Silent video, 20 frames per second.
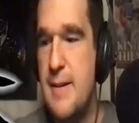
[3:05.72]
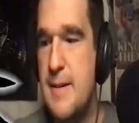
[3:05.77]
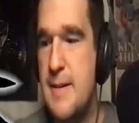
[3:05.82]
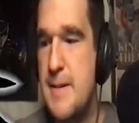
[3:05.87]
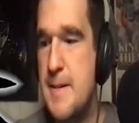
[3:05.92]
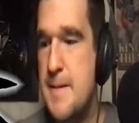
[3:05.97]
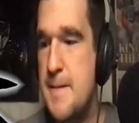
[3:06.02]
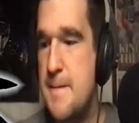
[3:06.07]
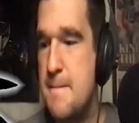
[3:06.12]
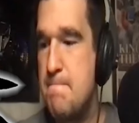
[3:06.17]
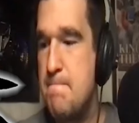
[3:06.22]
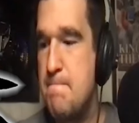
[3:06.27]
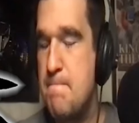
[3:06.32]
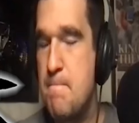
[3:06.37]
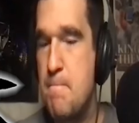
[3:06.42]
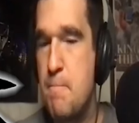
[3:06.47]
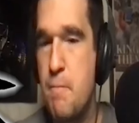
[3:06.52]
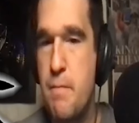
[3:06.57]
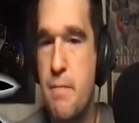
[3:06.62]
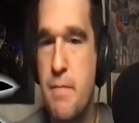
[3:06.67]

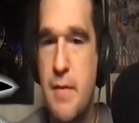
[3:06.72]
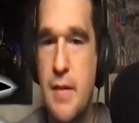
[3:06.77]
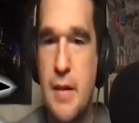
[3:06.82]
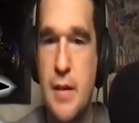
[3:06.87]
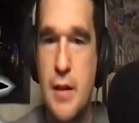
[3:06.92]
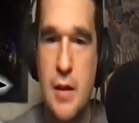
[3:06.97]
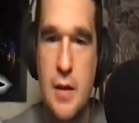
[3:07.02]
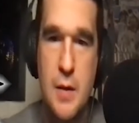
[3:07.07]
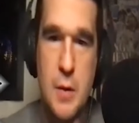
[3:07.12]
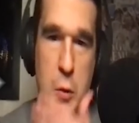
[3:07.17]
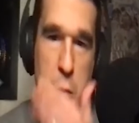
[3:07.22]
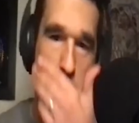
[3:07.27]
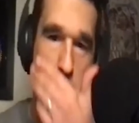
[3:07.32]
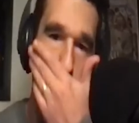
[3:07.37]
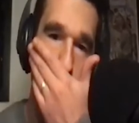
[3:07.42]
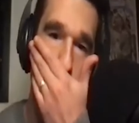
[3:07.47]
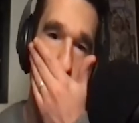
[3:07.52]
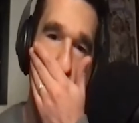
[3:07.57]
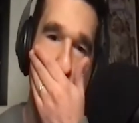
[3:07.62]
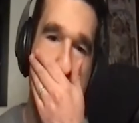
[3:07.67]

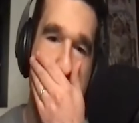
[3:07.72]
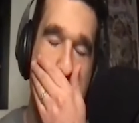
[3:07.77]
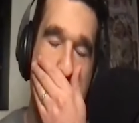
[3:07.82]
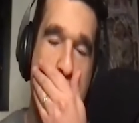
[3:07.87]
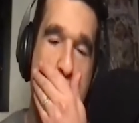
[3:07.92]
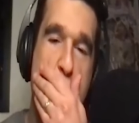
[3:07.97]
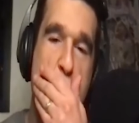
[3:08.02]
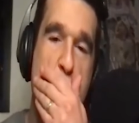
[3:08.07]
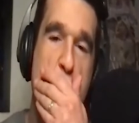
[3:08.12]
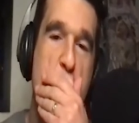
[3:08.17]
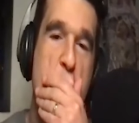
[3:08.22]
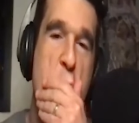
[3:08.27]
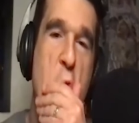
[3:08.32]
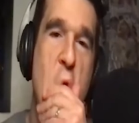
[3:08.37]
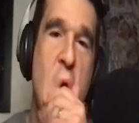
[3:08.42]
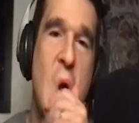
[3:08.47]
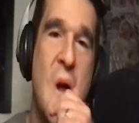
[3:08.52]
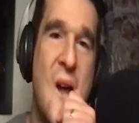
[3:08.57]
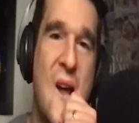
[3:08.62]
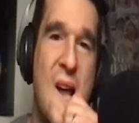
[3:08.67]

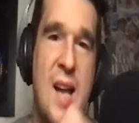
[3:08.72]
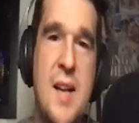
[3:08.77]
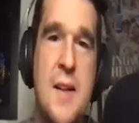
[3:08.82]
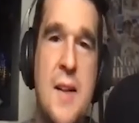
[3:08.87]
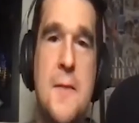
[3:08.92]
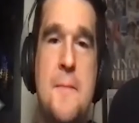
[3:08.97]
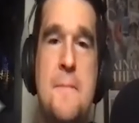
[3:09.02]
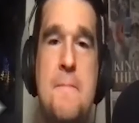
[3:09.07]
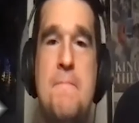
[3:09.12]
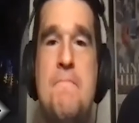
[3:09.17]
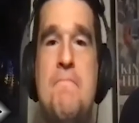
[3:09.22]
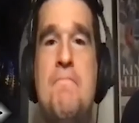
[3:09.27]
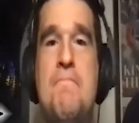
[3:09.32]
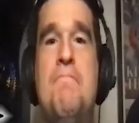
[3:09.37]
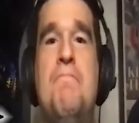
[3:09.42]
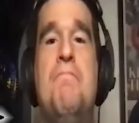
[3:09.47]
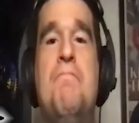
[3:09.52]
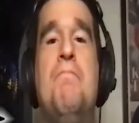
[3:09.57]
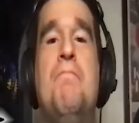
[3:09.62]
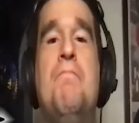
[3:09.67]

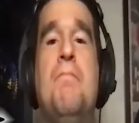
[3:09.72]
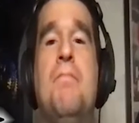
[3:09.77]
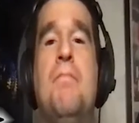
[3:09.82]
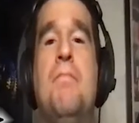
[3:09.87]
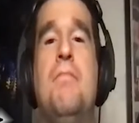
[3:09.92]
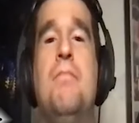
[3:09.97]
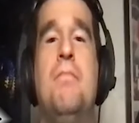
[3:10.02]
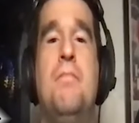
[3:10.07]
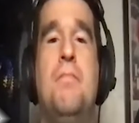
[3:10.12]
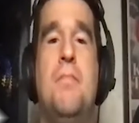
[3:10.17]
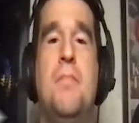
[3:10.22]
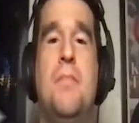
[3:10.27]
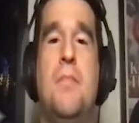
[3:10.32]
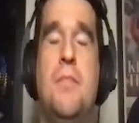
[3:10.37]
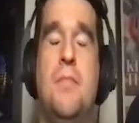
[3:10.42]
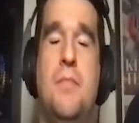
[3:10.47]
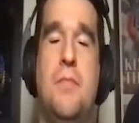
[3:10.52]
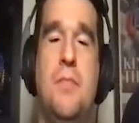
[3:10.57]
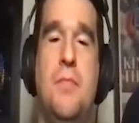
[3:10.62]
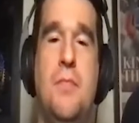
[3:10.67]

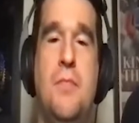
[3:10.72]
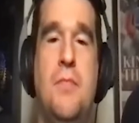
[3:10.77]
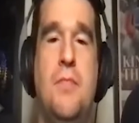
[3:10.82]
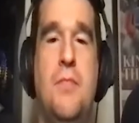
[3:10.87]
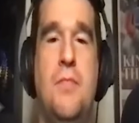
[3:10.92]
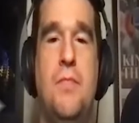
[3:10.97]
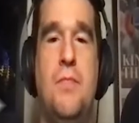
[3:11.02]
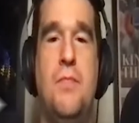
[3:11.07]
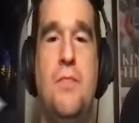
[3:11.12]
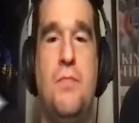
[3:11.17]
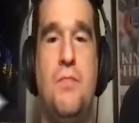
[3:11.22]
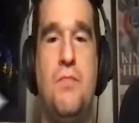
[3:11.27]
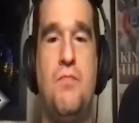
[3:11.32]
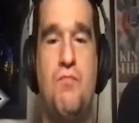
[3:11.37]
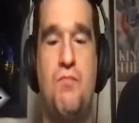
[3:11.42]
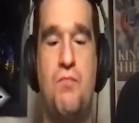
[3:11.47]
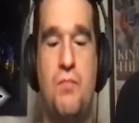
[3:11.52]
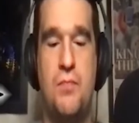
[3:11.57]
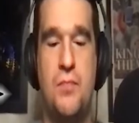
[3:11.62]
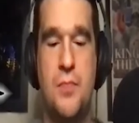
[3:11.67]

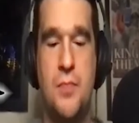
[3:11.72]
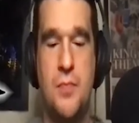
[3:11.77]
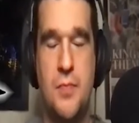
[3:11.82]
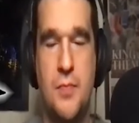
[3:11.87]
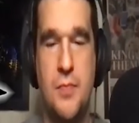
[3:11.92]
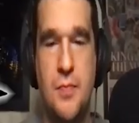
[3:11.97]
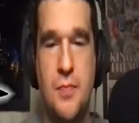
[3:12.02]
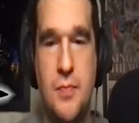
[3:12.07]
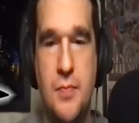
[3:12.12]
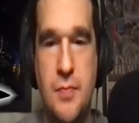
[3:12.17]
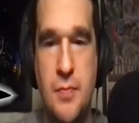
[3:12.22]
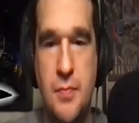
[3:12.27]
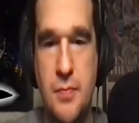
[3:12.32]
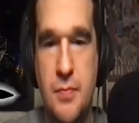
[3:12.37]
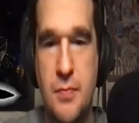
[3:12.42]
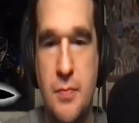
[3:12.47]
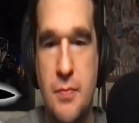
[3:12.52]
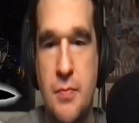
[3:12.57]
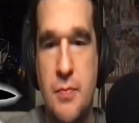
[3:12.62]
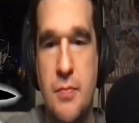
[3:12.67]

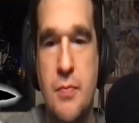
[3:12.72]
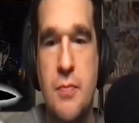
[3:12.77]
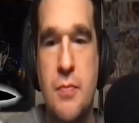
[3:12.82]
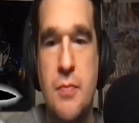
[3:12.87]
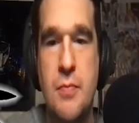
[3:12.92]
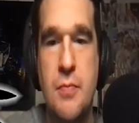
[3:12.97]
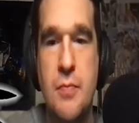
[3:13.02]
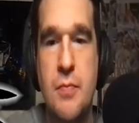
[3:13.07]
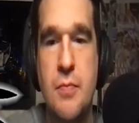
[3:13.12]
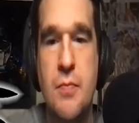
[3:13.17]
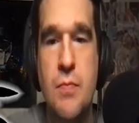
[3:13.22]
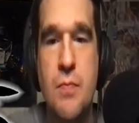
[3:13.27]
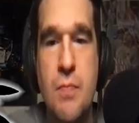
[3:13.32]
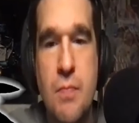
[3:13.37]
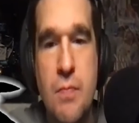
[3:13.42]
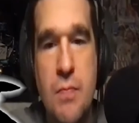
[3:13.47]
The person shown says nothing.